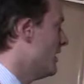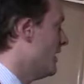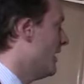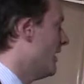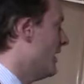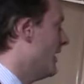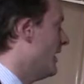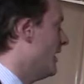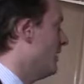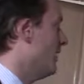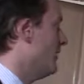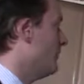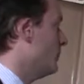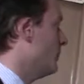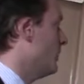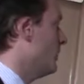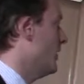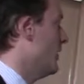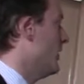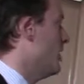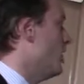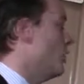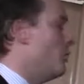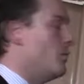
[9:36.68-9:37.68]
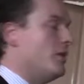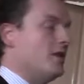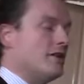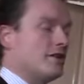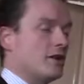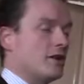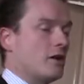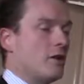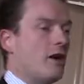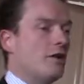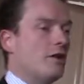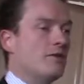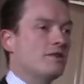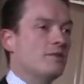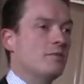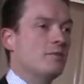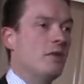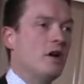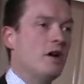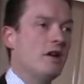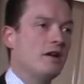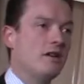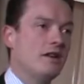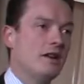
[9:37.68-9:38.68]
And we're hoping to go out to
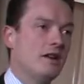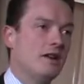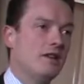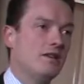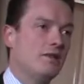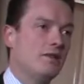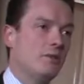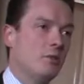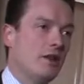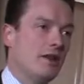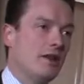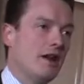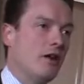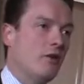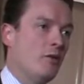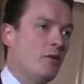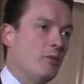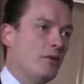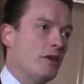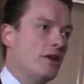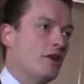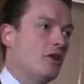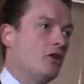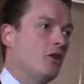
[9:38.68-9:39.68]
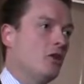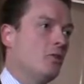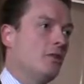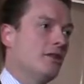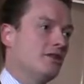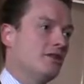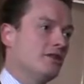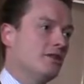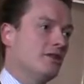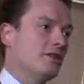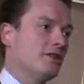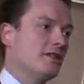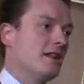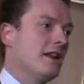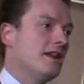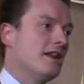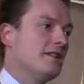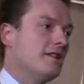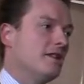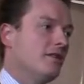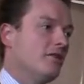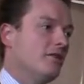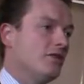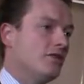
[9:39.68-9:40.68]
market with our procurement to
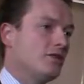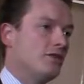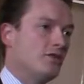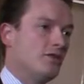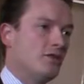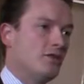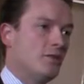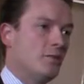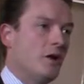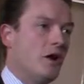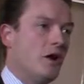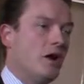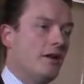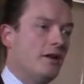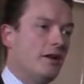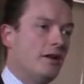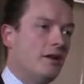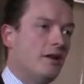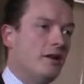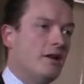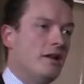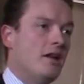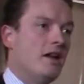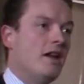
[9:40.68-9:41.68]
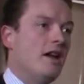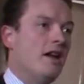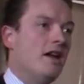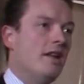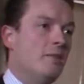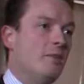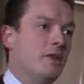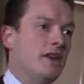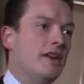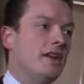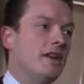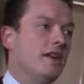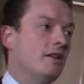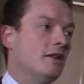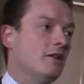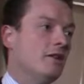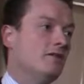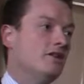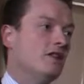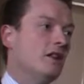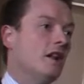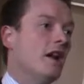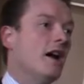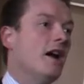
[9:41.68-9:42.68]
select an infrastructure partner at the beginning of
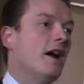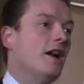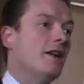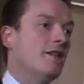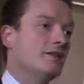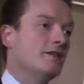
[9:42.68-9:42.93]
July.